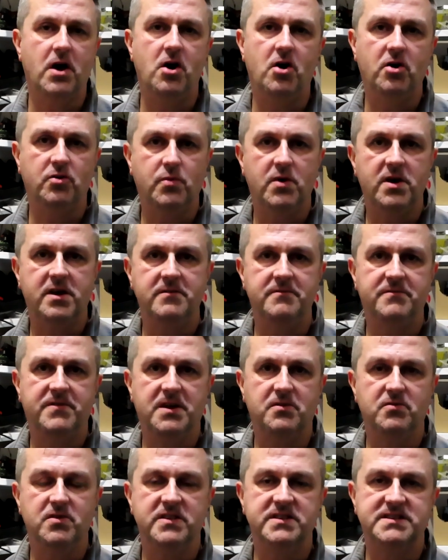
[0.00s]
the hard work and
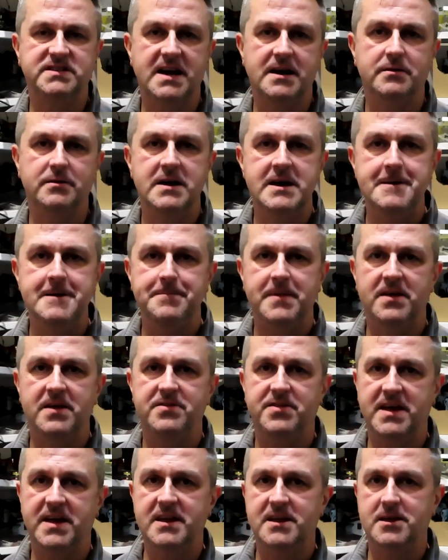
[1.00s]
figuring this out.
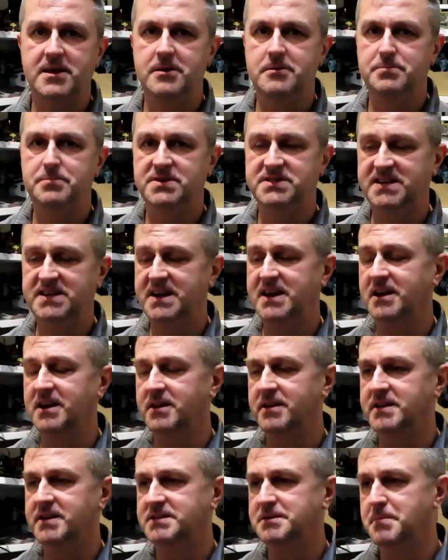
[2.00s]
And thank you
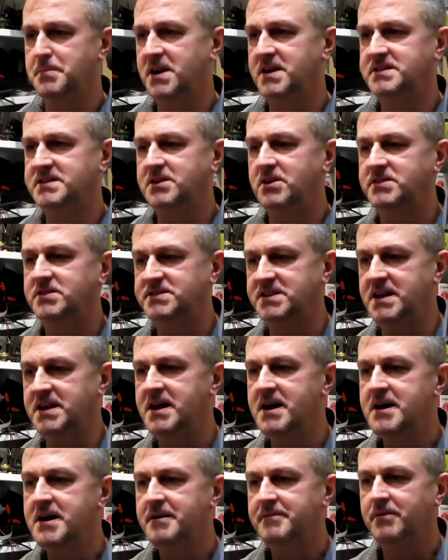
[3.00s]
particularly to Menace RC